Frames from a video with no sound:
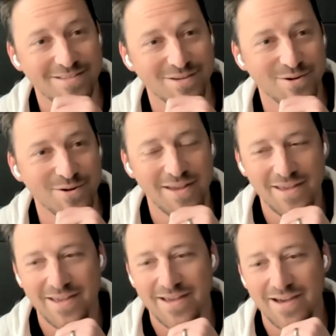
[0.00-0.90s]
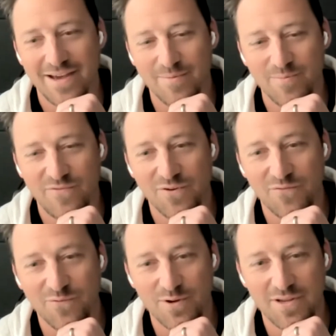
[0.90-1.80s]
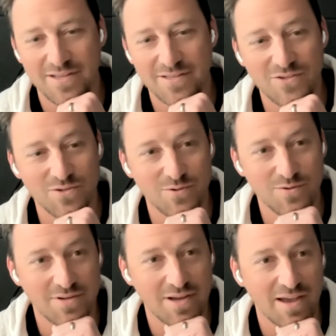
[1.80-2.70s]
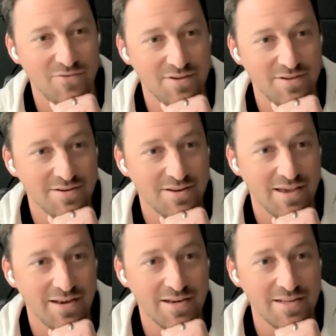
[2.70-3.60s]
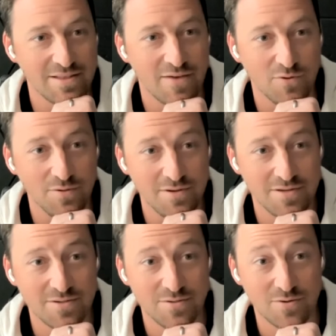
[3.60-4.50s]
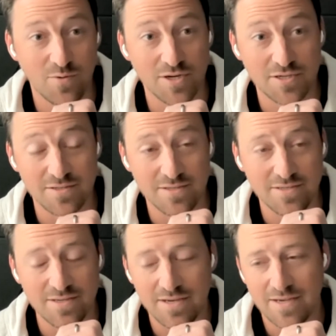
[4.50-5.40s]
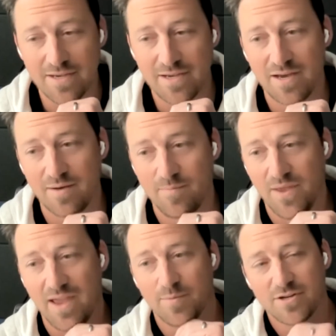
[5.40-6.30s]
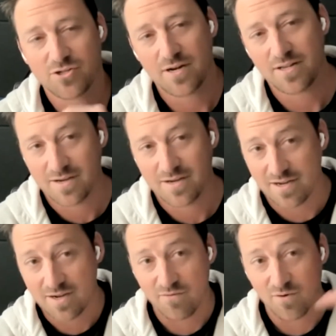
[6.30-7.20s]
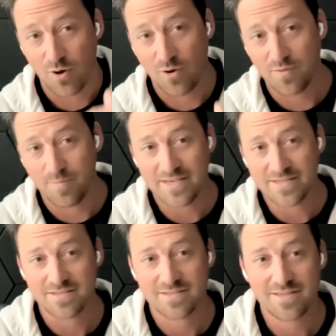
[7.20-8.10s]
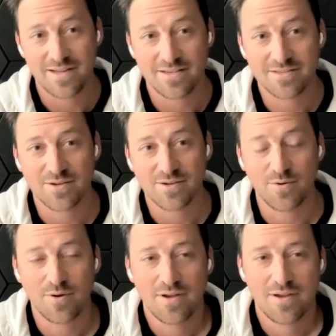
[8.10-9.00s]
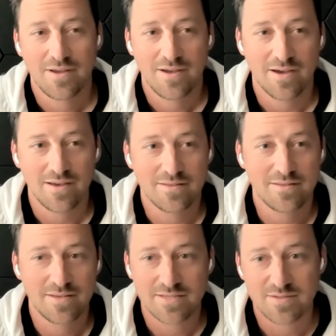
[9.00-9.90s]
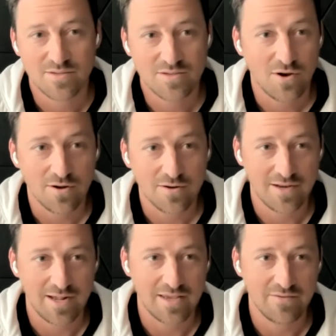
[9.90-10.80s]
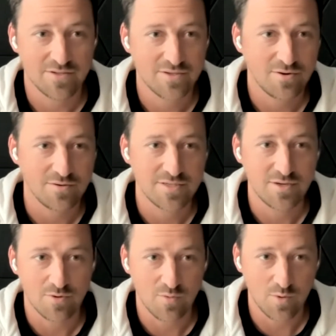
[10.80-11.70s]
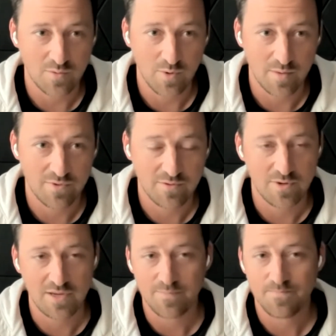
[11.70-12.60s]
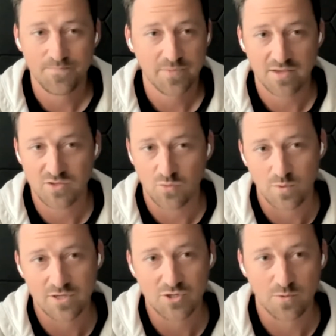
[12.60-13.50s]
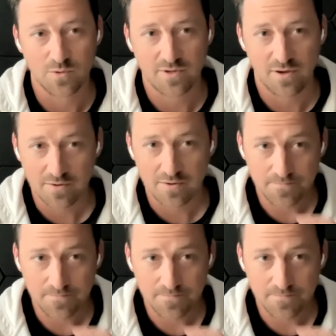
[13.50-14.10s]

So feel free to dive in at any level into questions. I am going to try to kind of cover all the bases today. So this talk that I give is called 0 to 1 in Web3. It's a really short talk.